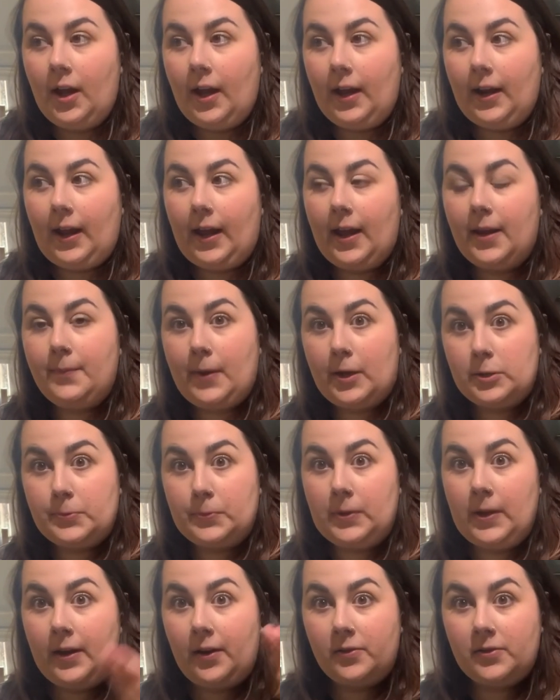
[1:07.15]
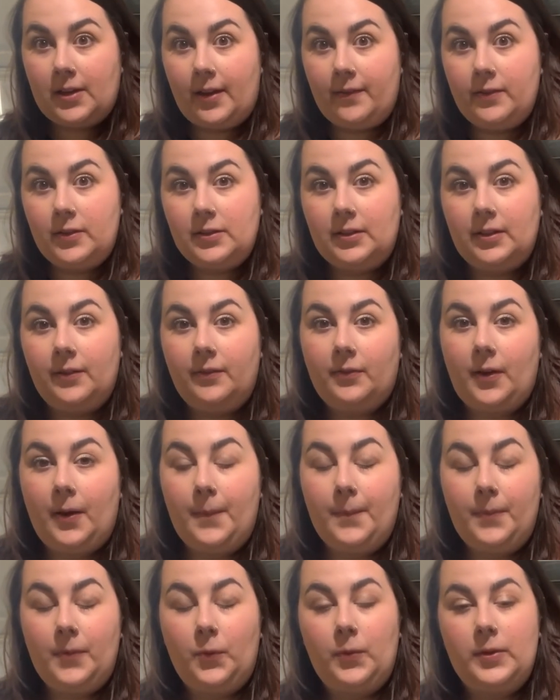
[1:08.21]
And I had mashed potatoes, obviously,
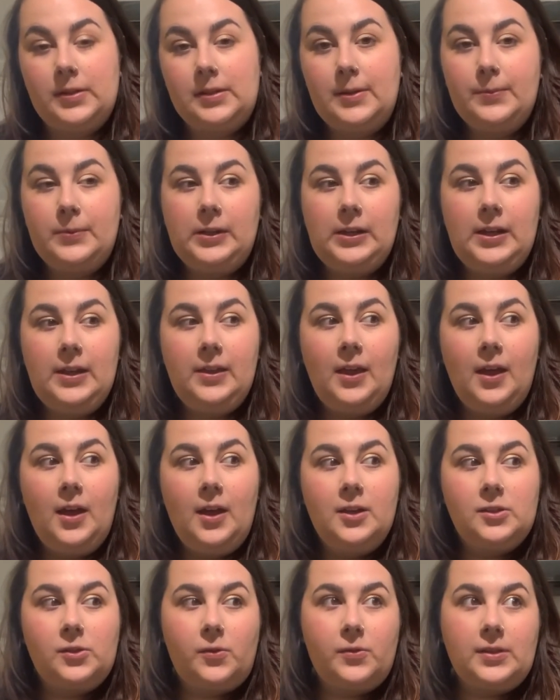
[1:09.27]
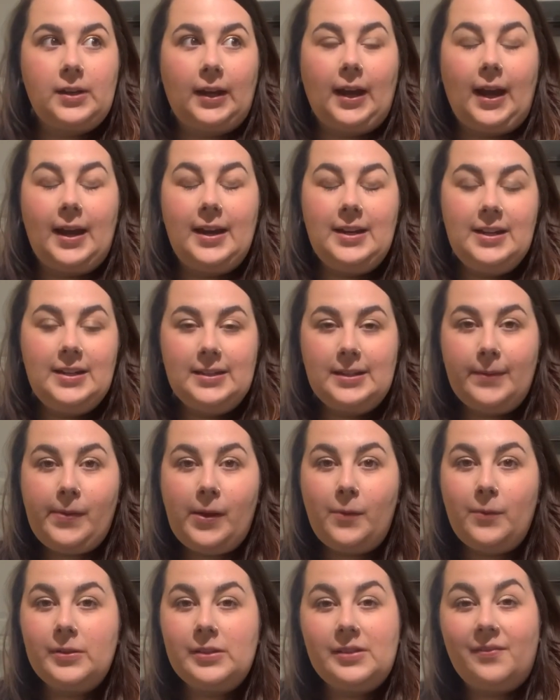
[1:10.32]
from the wisdom tea. So I was like, I need
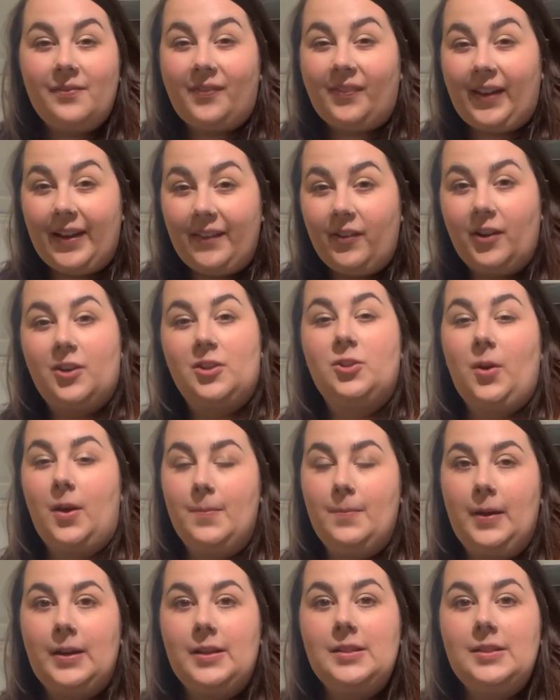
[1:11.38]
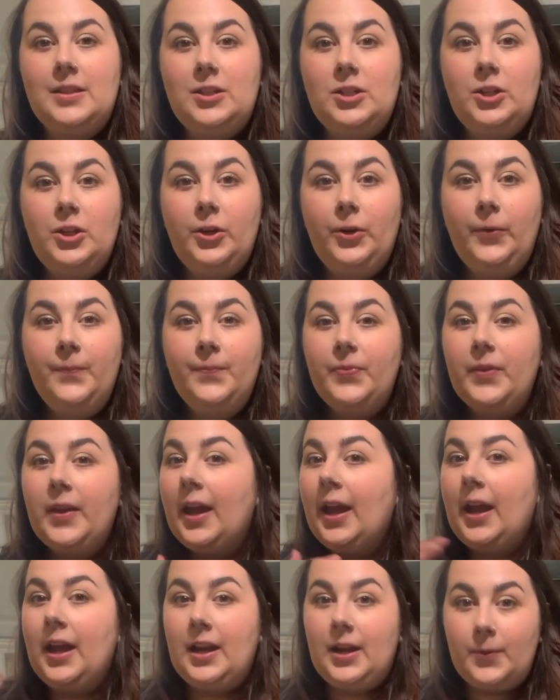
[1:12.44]
something with some flavor. So I mixed the two
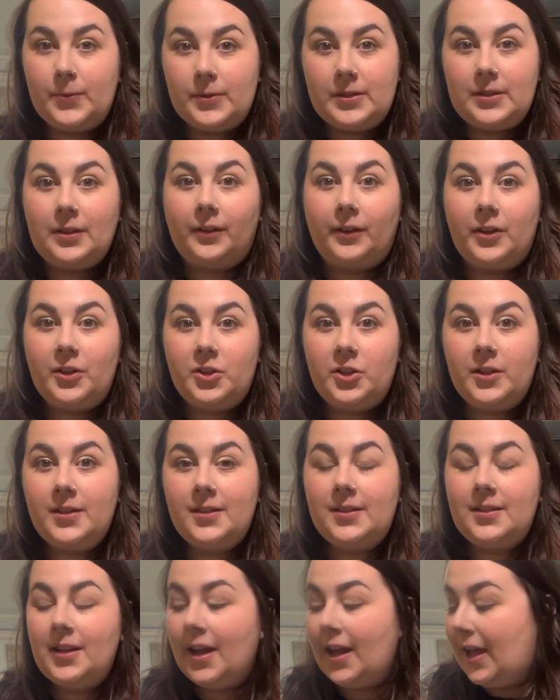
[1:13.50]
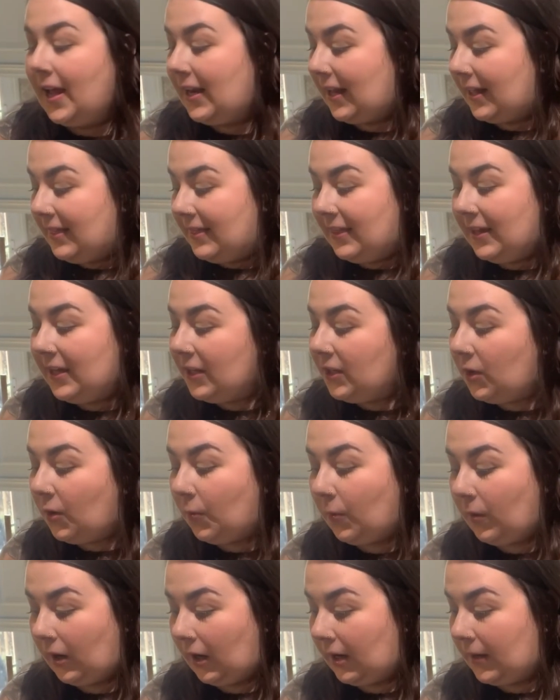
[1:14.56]
and it was delicious. And I think it'll
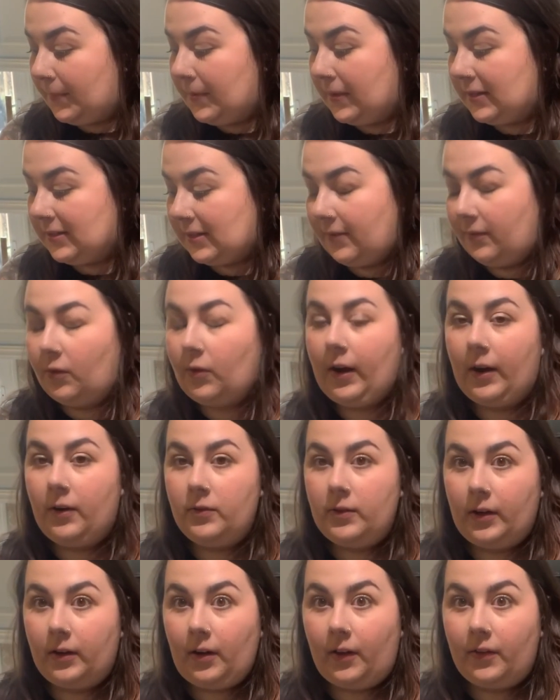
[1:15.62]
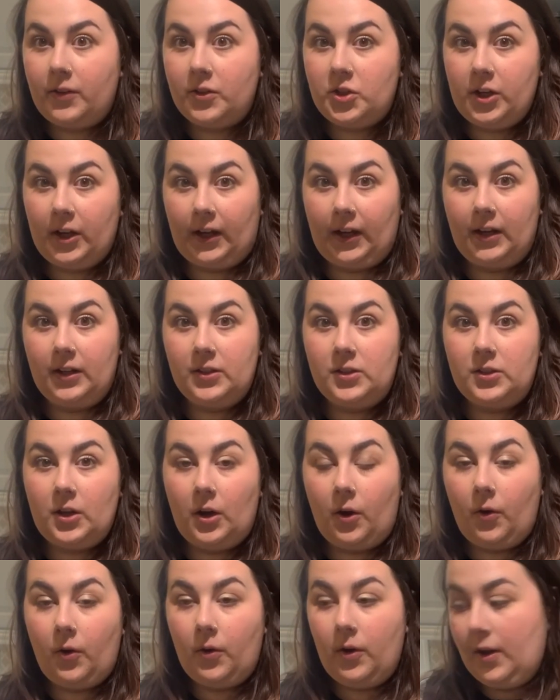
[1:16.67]
work because I've ground on all the chicken.
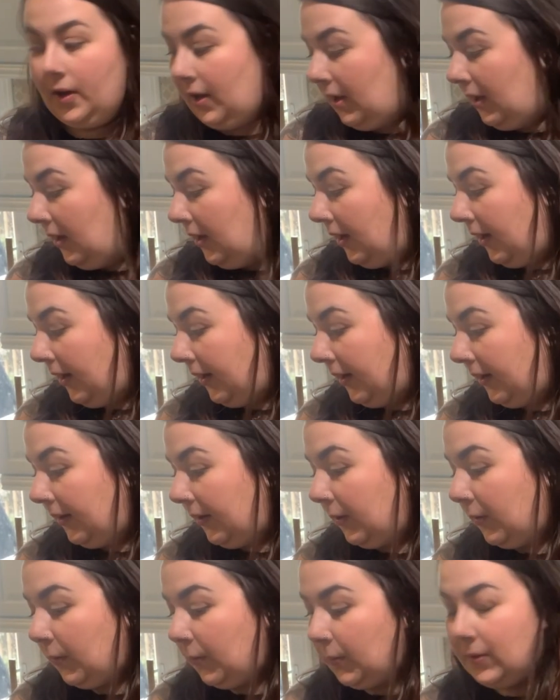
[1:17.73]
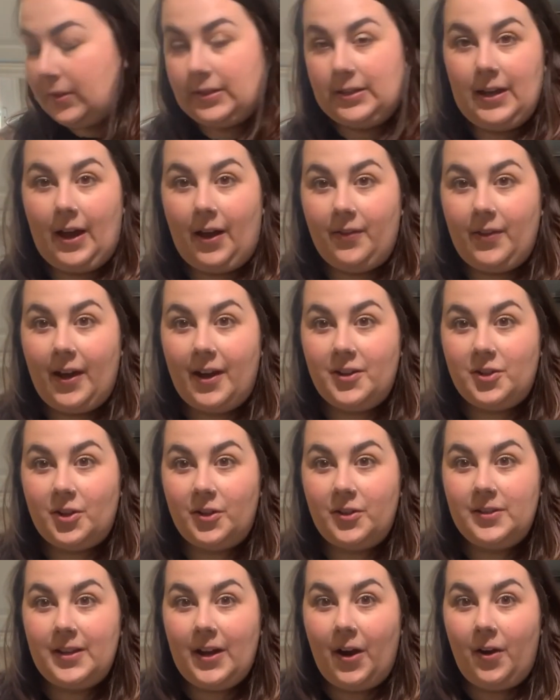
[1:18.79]
So uh, we'll see how that
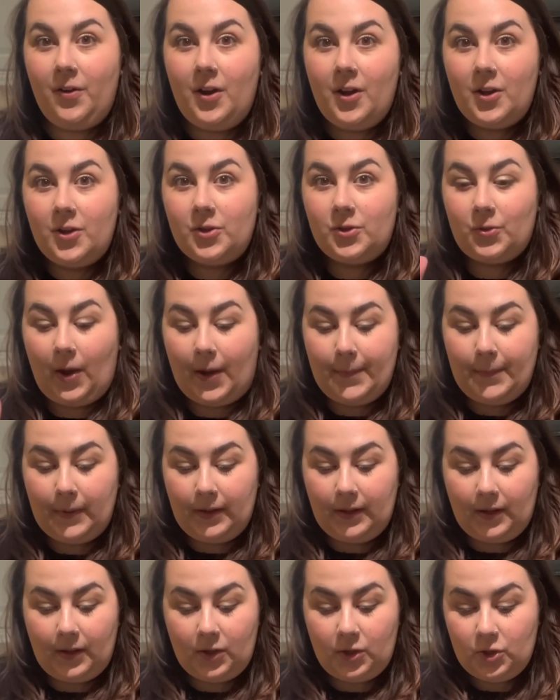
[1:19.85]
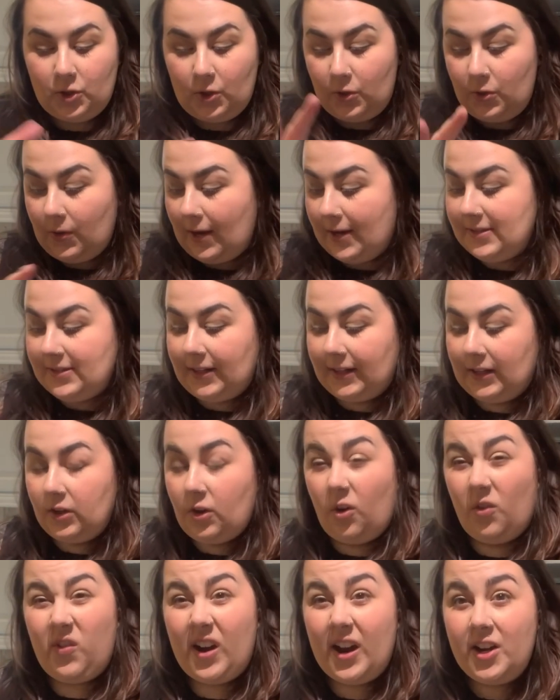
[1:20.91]
turns out. So I'm gonna show you guys like an
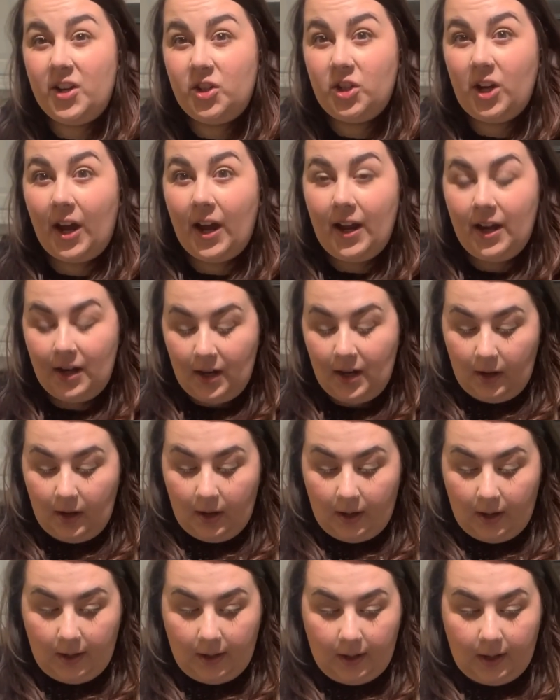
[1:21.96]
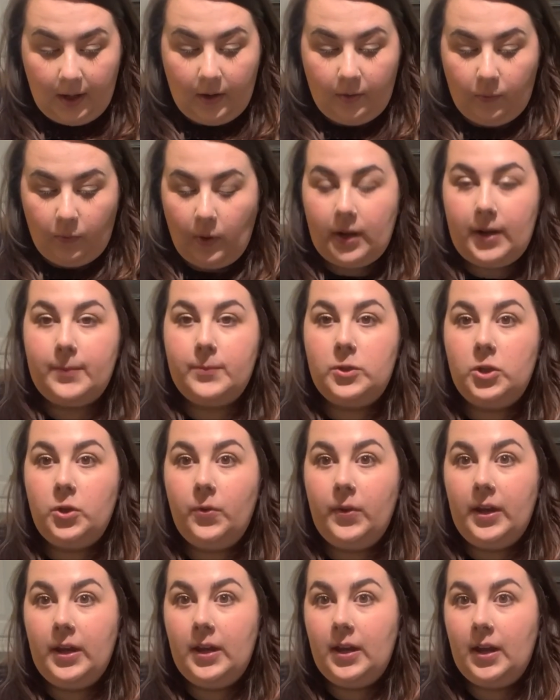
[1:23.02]
overhead shot uh, of what I'm
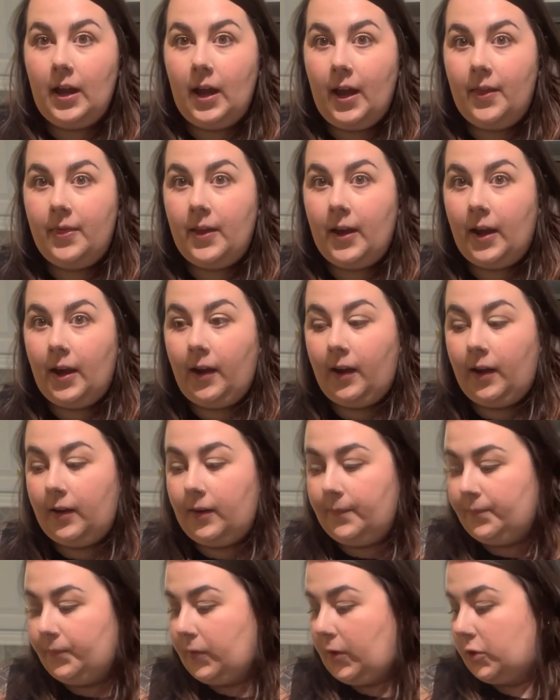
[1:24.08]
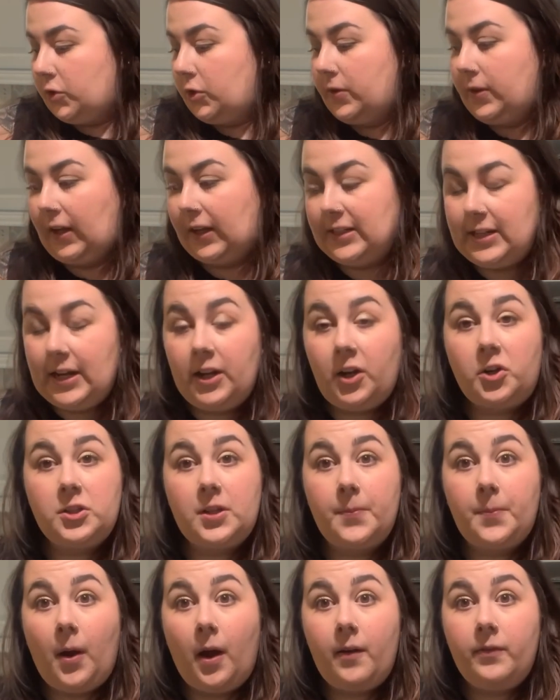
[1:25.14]
doing. And then I'll show you the containers I
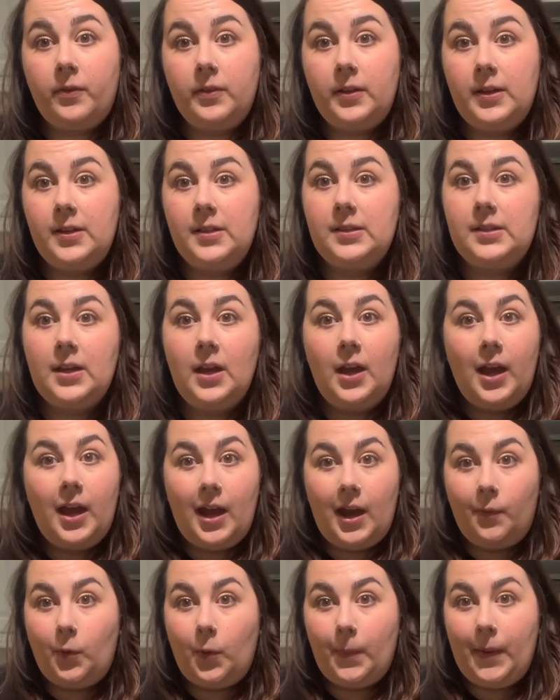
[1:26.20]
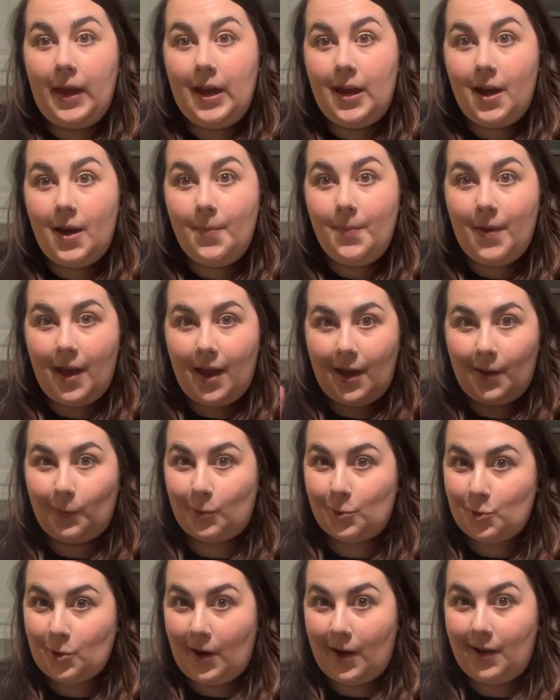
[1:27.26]
bought for these and we'll bake them and we'll
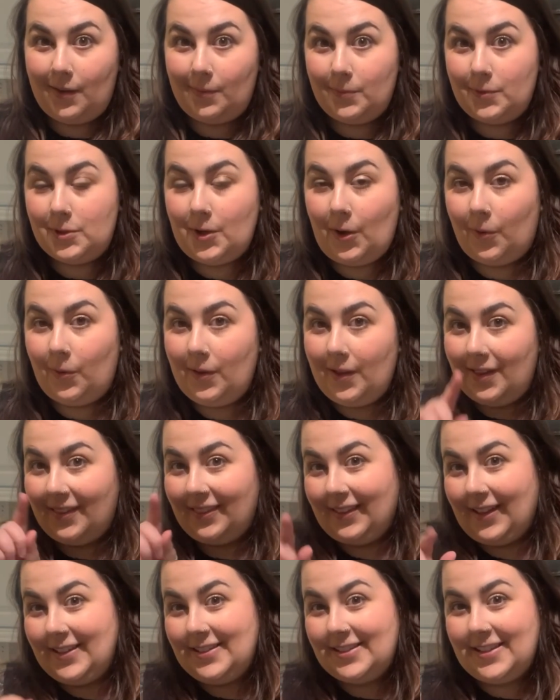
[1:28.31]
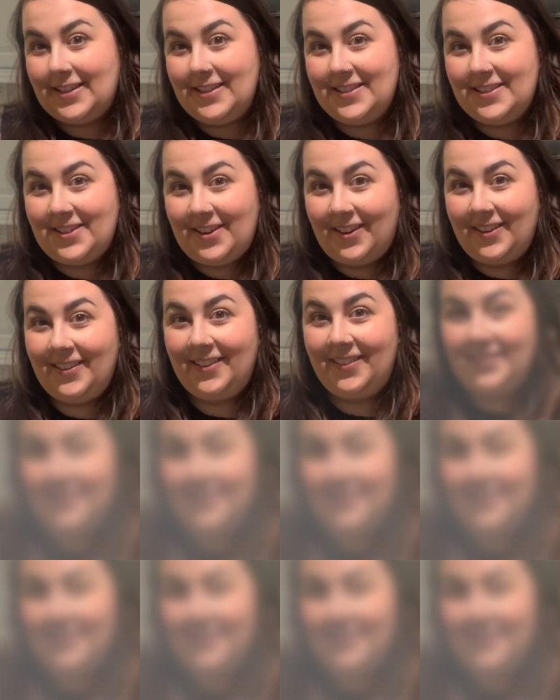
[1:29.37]
try them. So let's get started.